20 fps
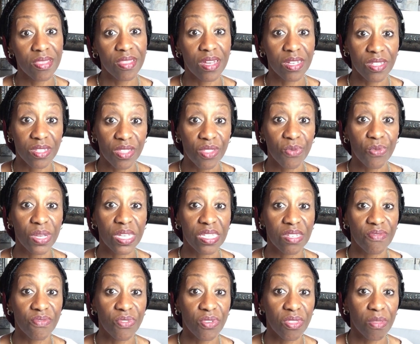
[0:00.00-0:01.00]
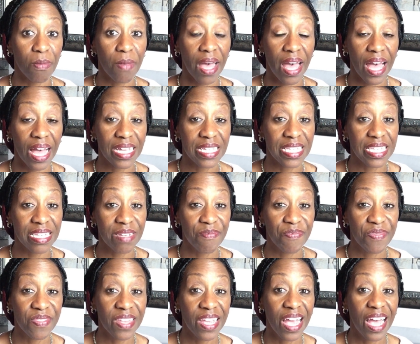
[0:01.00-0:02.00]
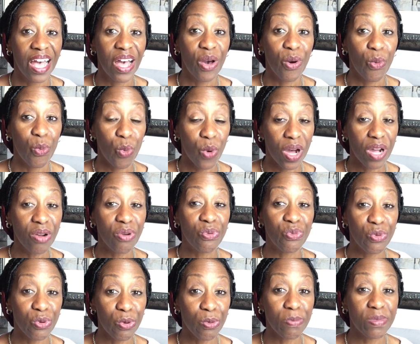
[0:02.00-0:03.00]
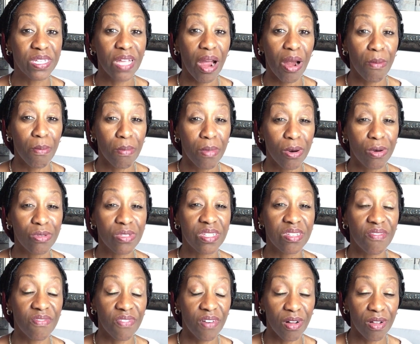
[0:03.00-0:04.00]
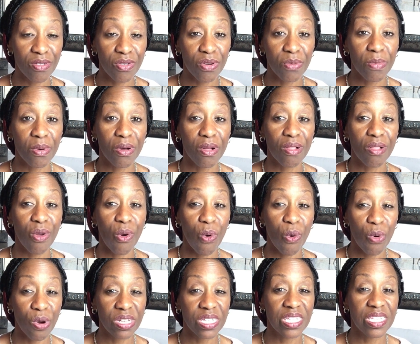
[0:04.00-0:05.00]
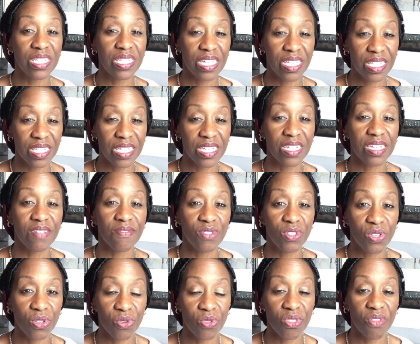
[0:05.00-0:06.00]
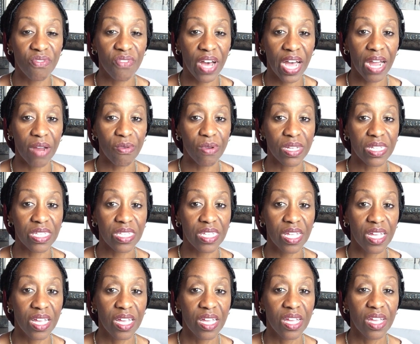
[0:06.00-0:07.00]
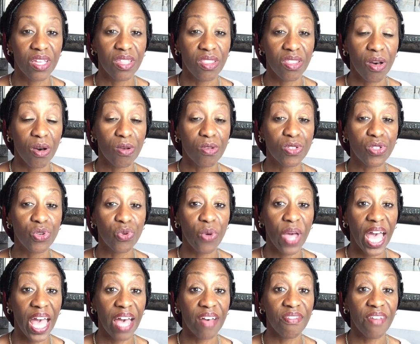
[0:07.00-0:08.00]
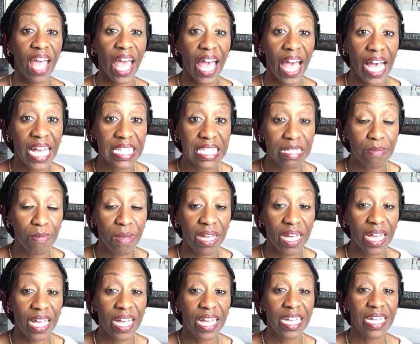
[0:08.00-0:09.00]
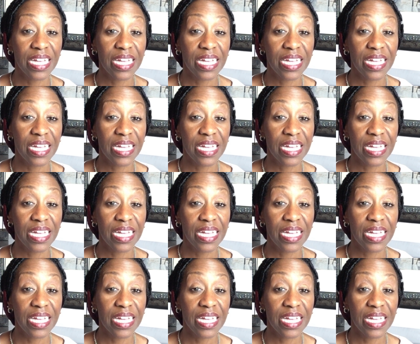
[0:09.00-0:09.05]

Thus, the reason for the mask. What groups are most vulnerable or sensitive to the virus? Those who have asthma,